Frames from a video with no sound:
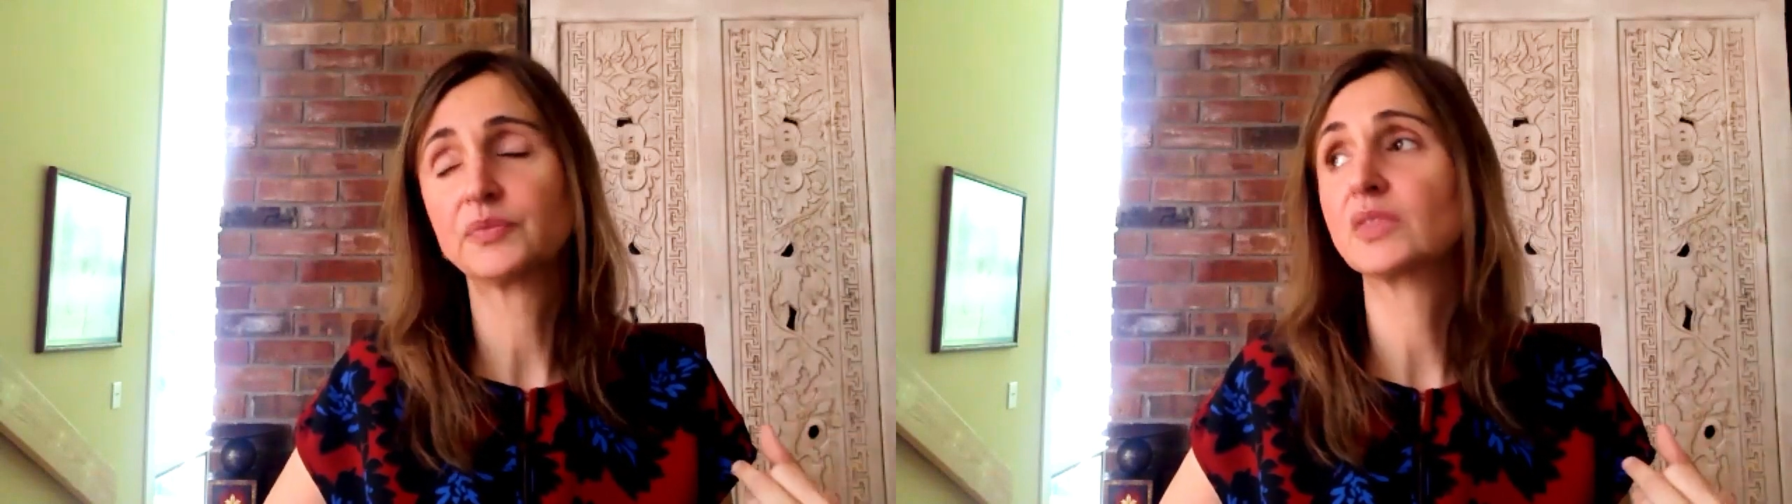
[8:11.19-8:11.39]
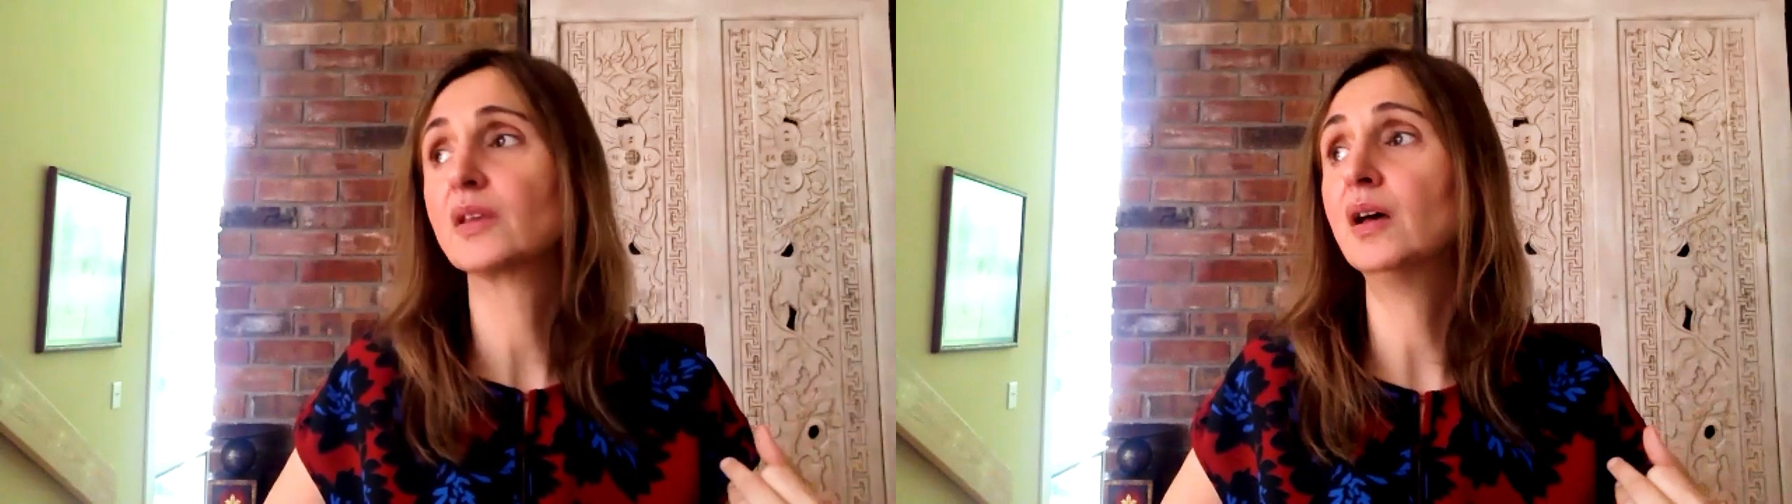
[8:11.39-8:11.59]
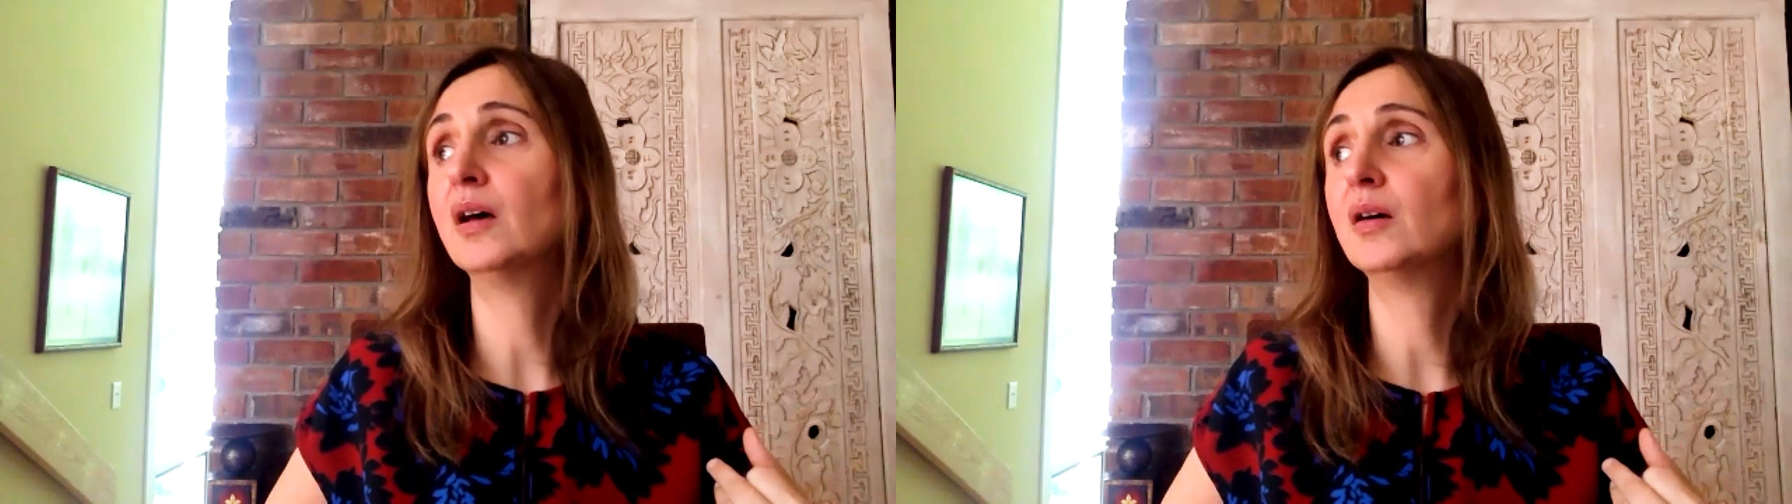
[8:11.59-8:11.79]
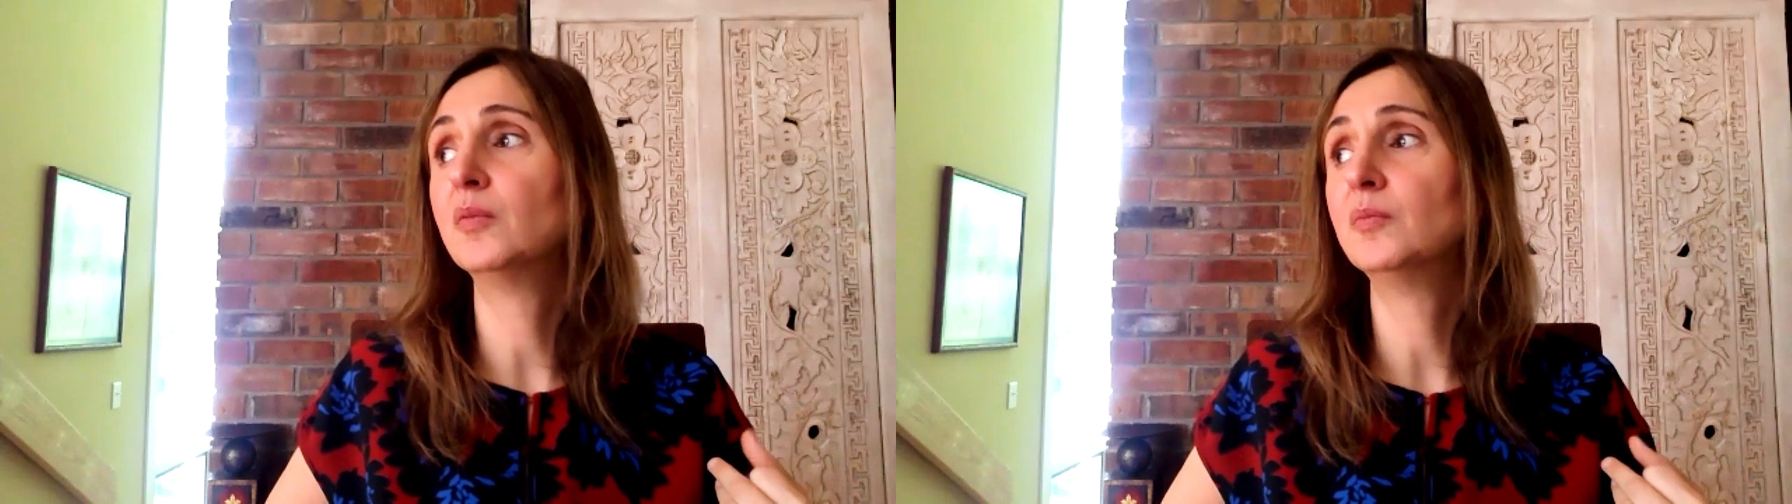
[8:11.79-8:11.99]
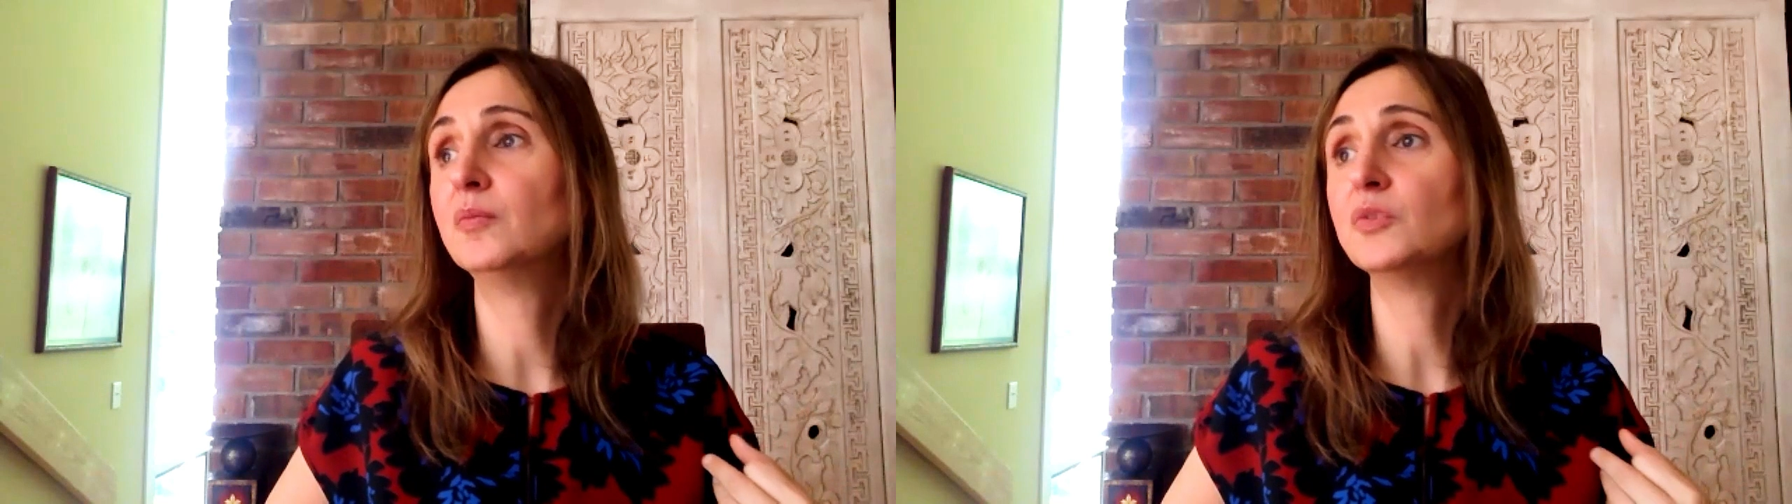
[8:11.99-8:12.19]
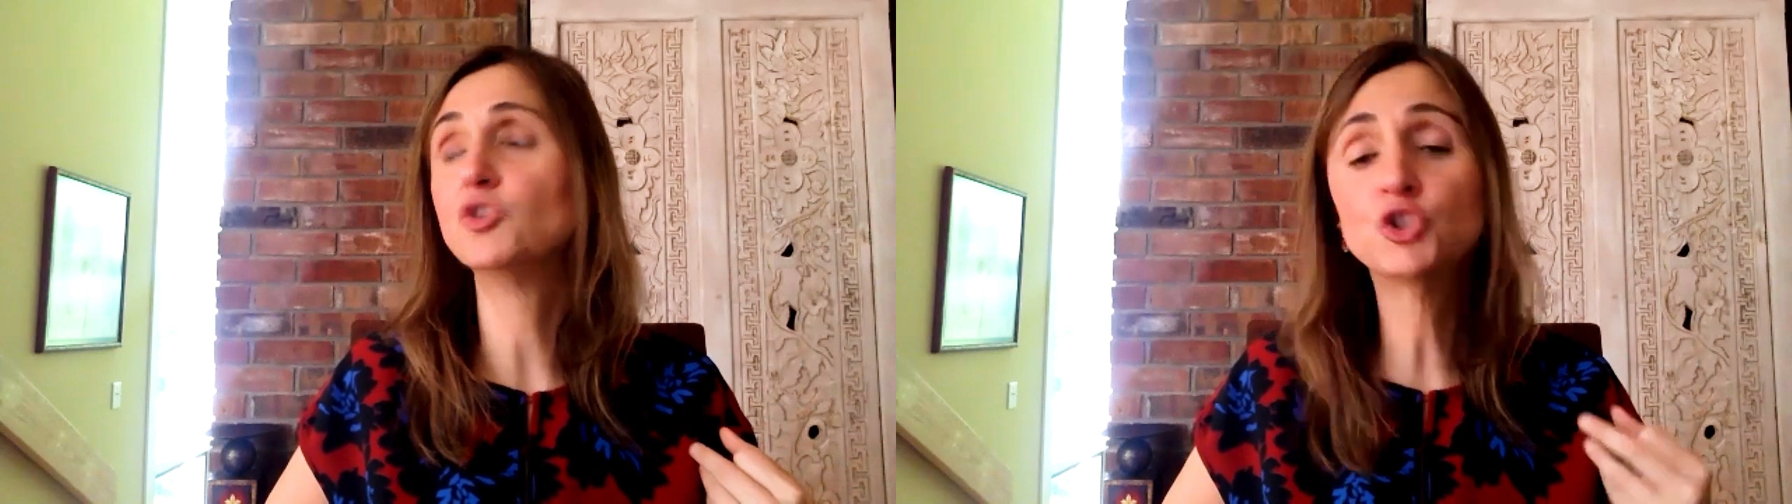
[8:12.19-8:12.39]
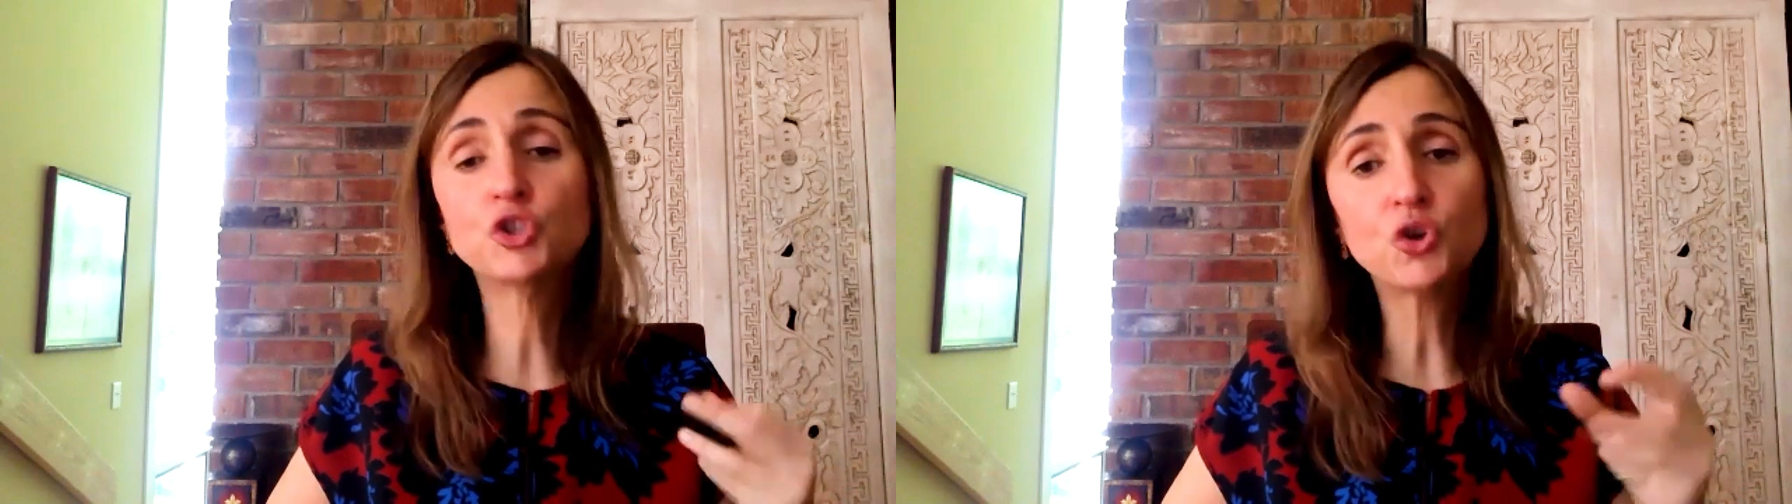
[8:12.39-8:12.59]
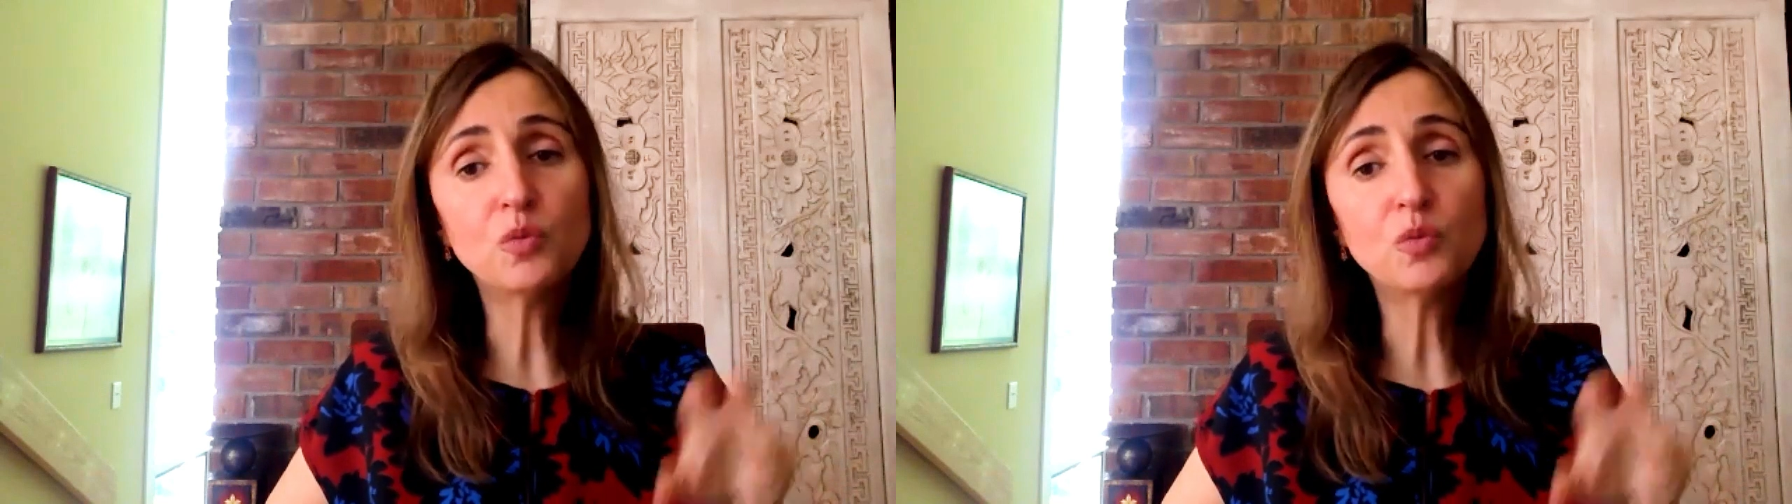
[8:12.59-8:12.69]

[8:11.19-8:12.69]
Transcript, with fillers: um, so